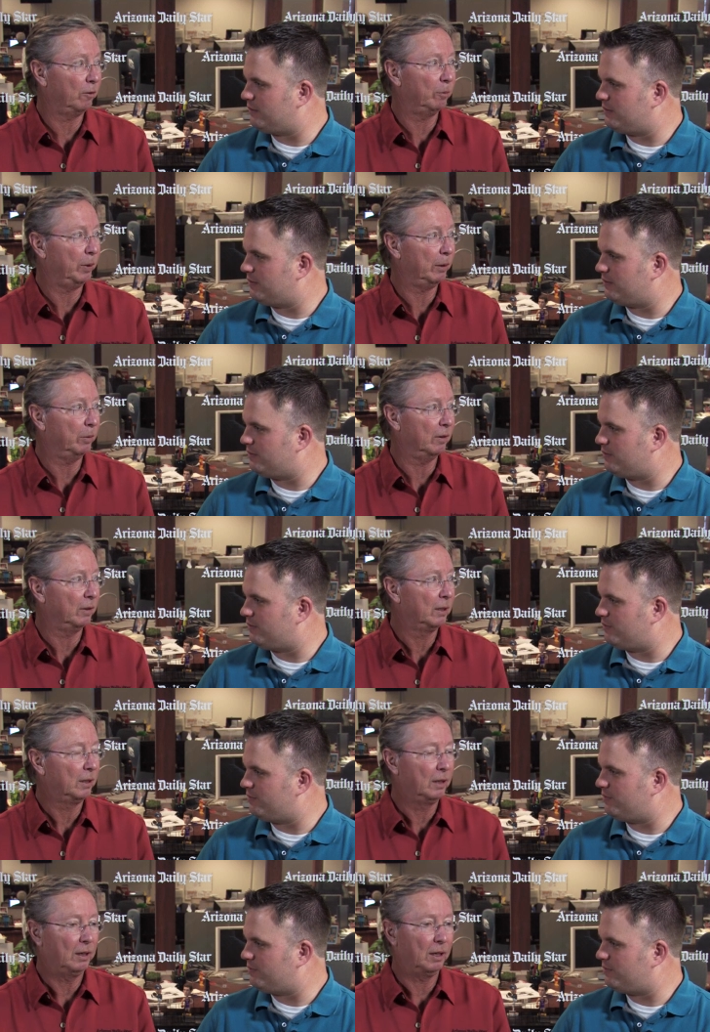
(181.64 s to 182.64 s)
Speaker 1: for people.
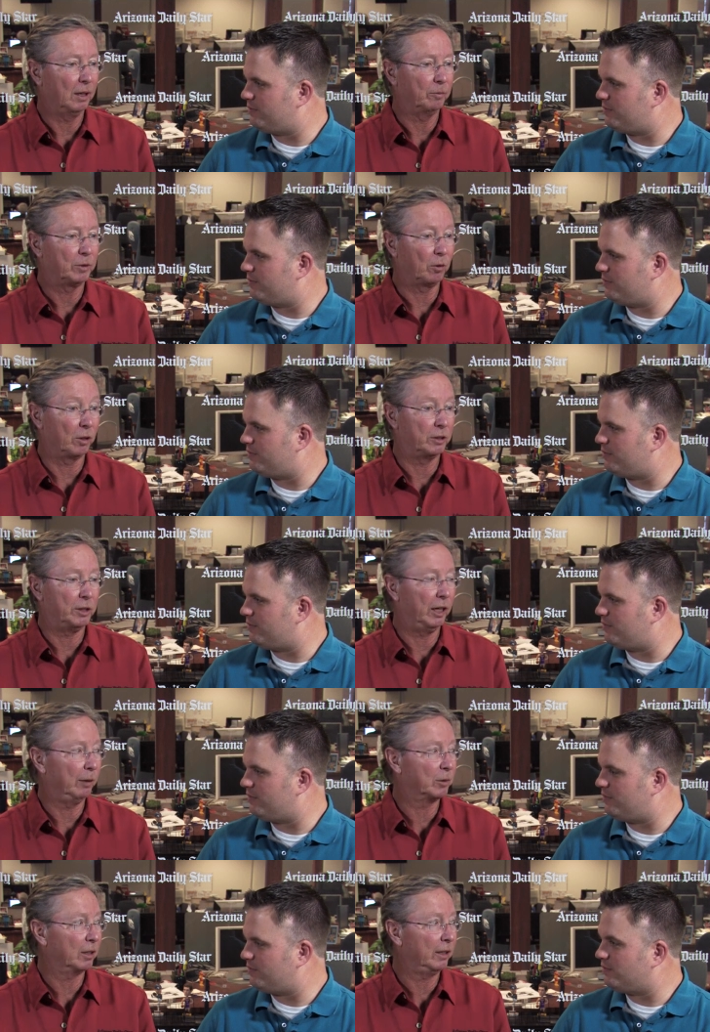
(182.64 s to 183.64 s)
Mm-hmm. Um, so does
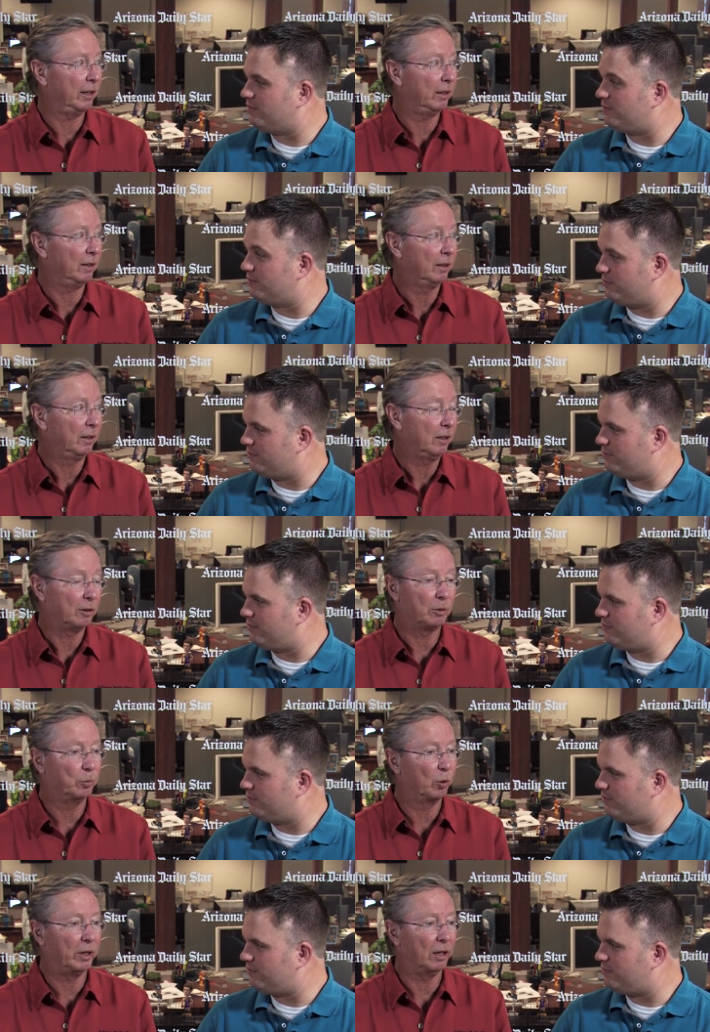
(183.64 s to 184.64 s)
James Lee. Mm-hmm. It's
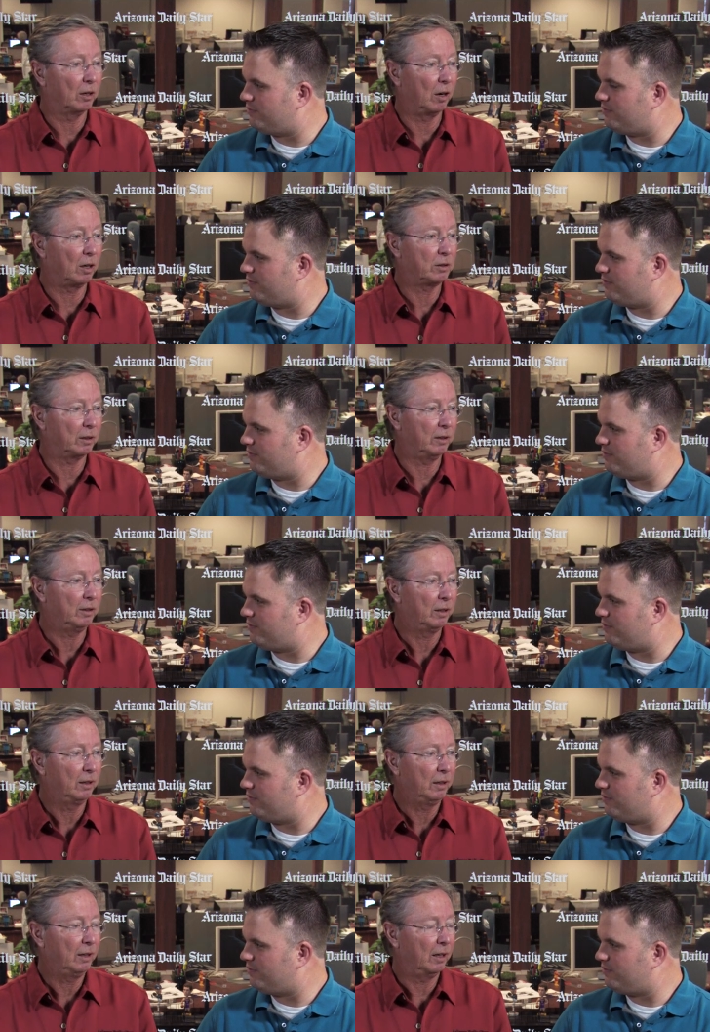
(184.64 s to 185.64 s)
Maria Larson,
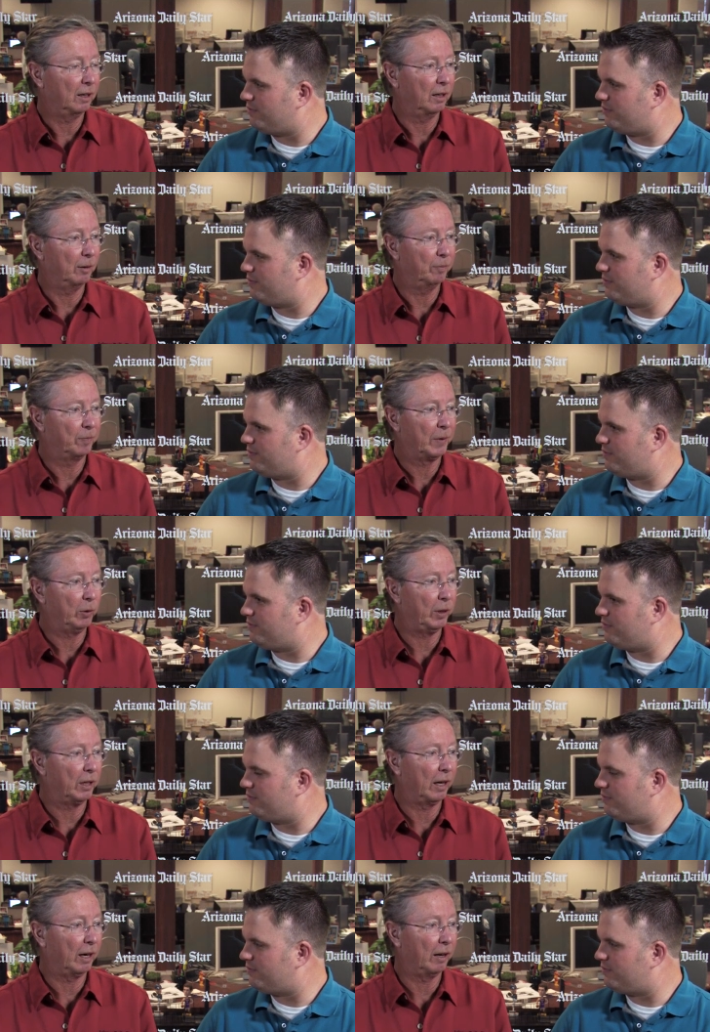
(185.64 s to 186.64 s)
um, who he
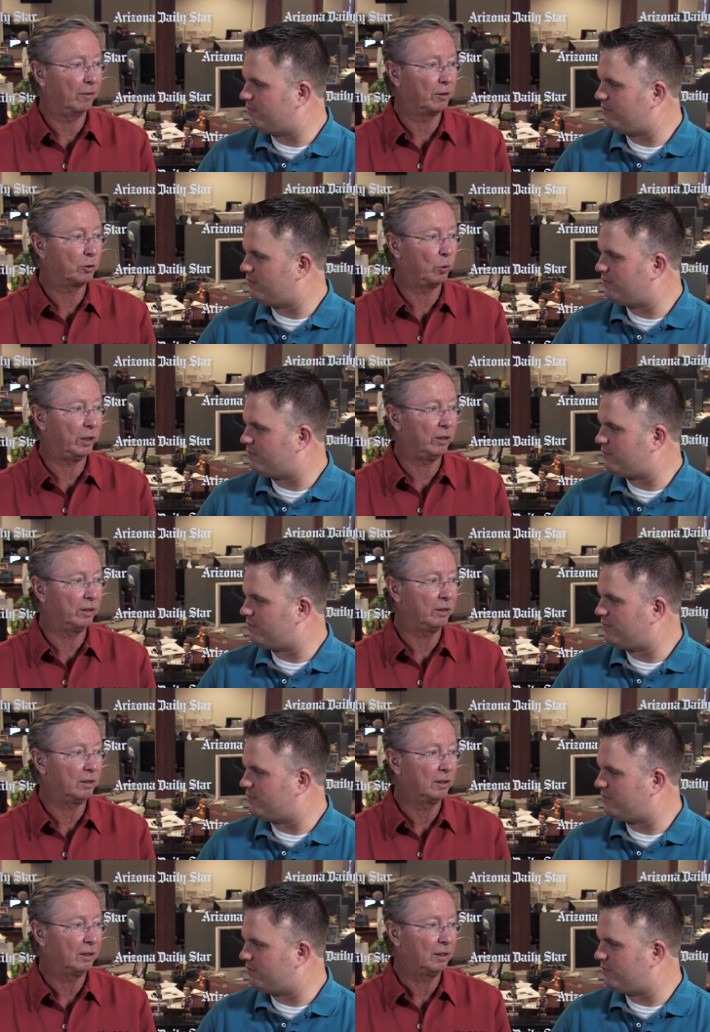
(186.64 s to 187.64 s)
got out of
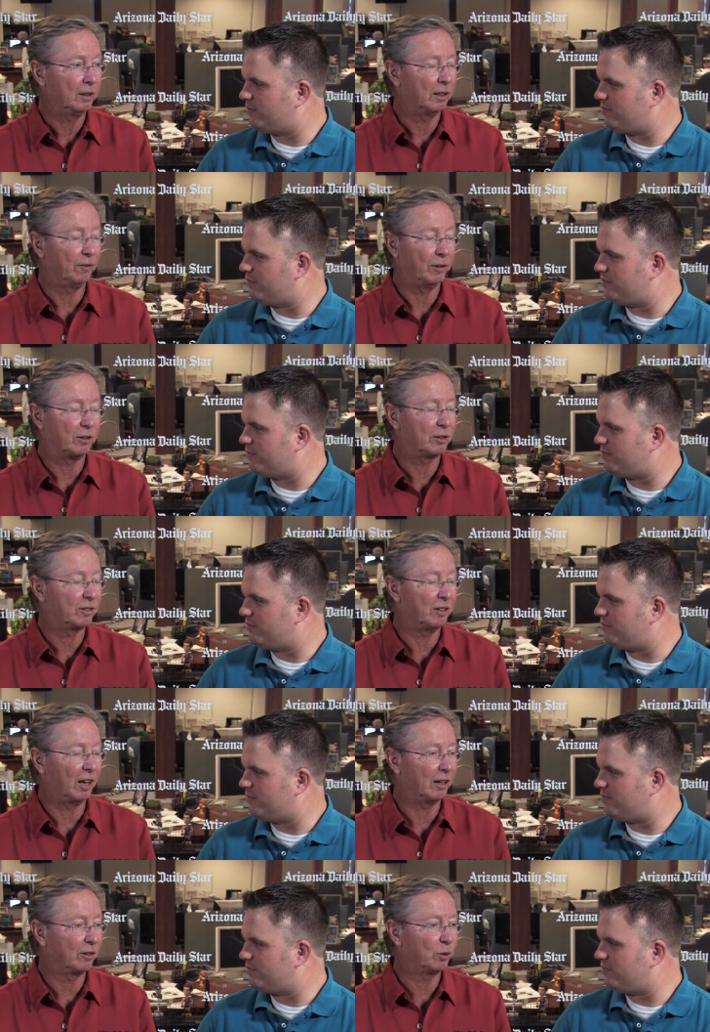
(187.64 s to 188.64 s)
Sweden. Mm-hmm. If it's
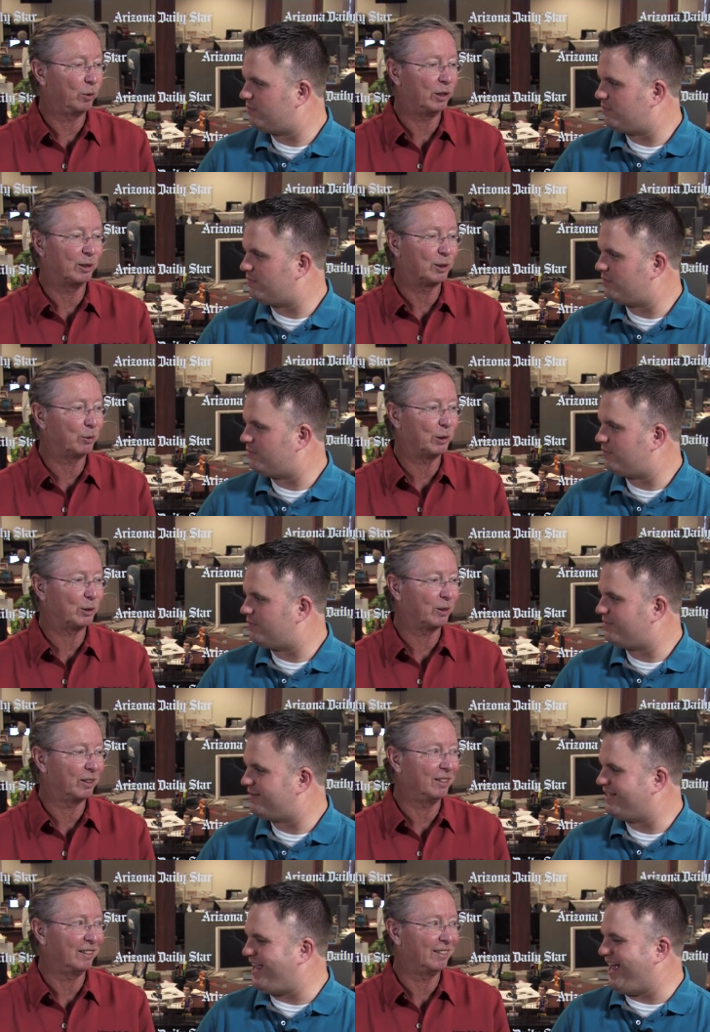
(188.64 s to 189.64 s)
not Sweden, it's
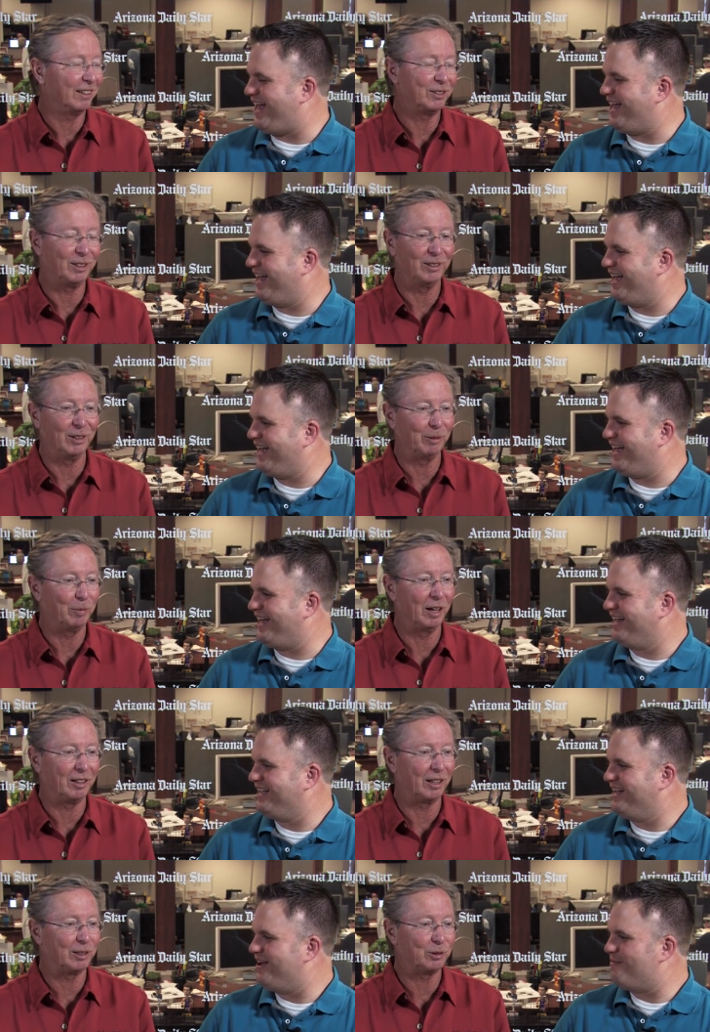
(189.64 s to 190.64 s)
Switzerland. I should know, but I
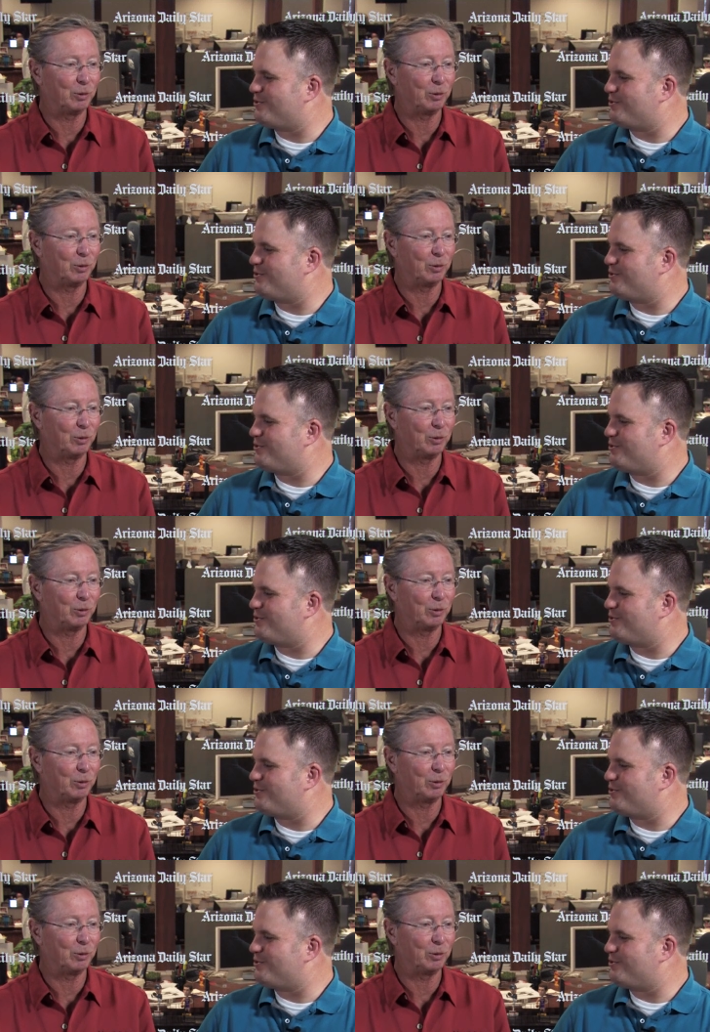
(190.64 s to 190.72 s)
think it's